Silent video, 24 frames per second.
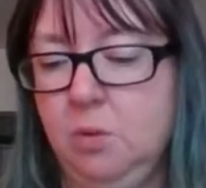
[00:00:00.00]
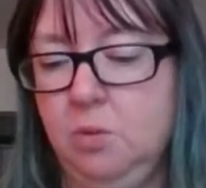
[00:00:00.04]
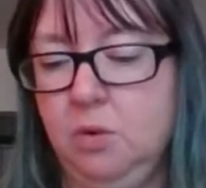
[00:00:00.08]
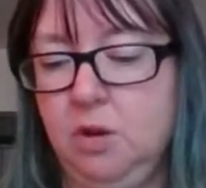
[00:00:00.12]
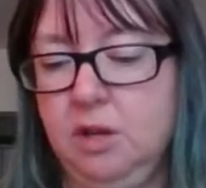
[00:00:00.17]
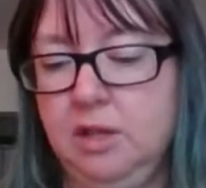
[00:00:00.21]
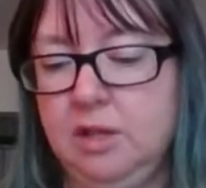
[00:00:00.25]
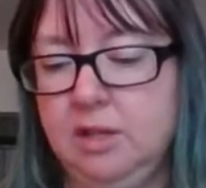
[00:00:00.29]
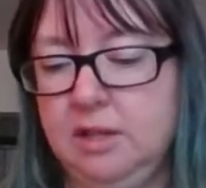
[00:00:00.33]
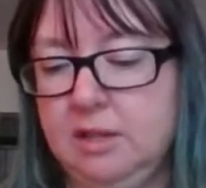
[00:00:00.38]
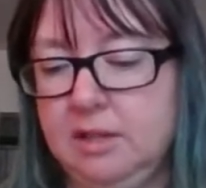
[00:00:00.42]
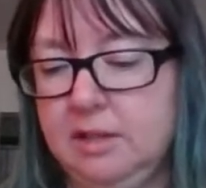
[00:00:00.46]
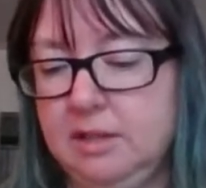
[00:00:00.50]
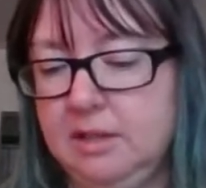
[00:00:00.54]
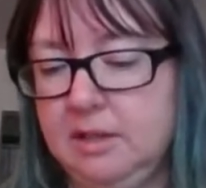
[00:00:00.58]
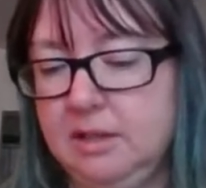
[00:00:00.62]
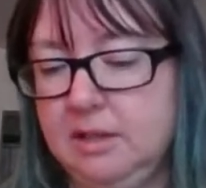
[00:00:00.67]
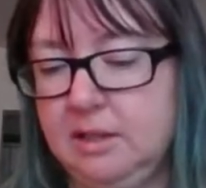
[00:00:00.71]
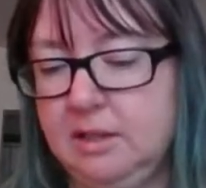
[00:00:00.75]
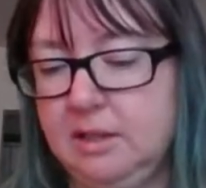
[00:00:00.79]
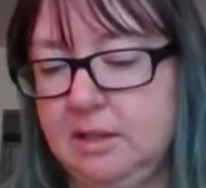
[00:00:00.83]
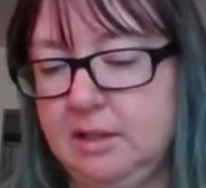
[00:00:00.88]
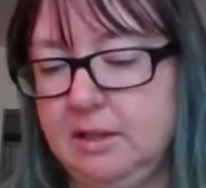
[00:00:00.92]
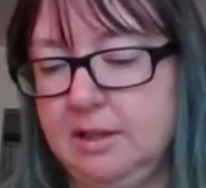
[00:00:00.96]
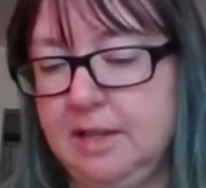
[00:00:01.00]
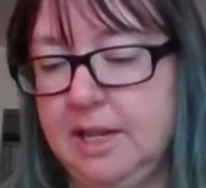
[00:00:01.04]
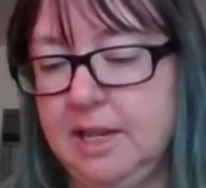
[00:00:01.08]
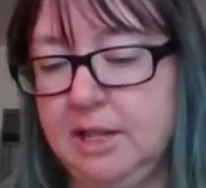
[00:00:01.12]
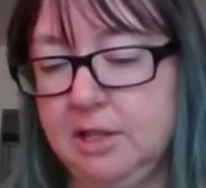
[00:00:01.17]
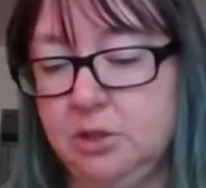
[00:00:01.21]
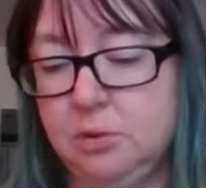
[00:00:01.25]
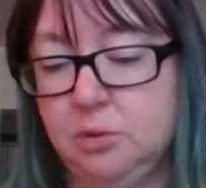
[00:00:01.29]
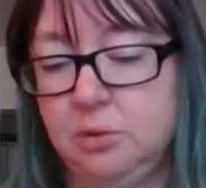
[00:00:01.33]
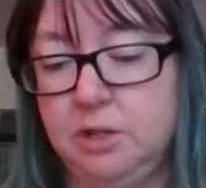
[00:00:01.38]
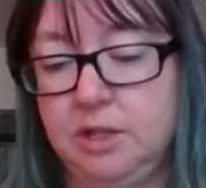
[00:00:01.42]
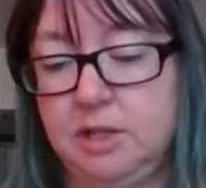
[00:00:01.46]

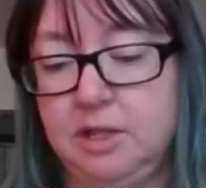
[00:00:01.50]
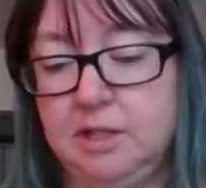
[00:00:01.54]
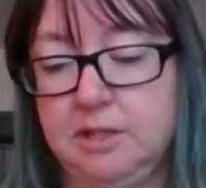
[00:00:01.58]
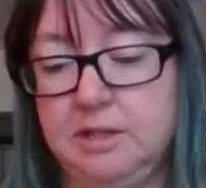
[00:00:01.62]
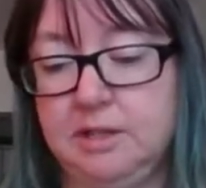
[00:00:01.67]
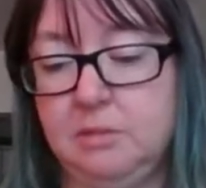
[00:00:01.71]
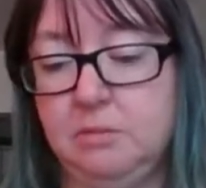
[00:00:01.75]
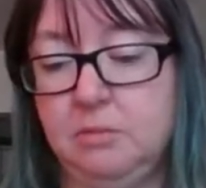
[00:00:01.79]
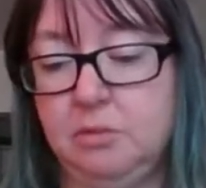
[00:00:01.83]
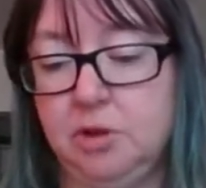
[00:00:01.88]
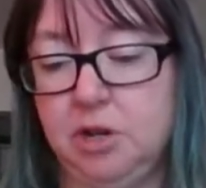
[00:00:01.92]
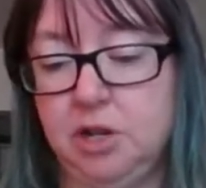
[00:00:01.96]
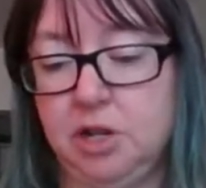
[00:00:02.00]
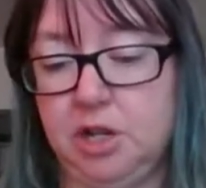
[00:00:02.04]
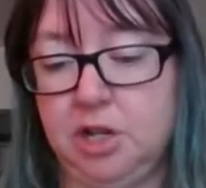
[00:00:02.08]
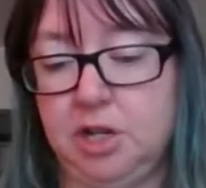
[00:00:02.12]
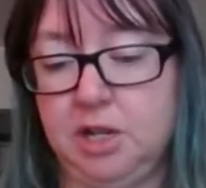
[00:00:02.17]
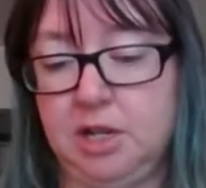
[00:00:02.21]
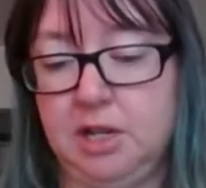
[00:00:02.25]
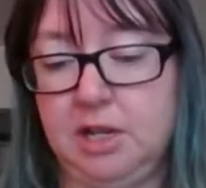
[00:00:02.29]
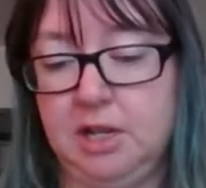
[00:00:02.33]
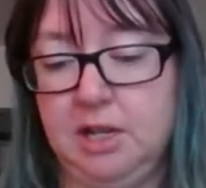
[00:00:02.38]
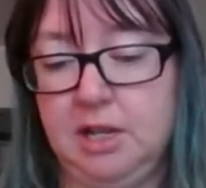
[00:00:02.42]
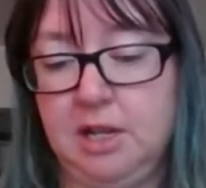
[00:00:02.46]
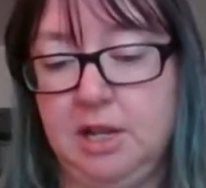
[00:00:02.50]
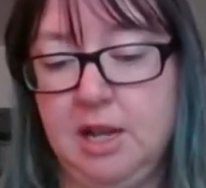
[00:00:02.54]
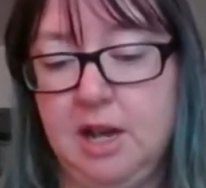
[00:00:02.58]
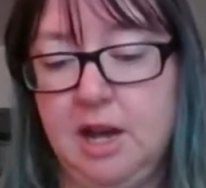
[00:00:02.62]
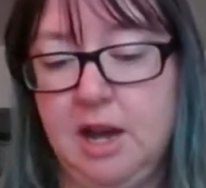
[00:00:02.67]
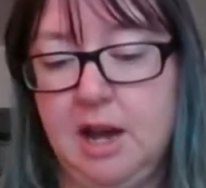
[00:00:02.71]
That's what is important.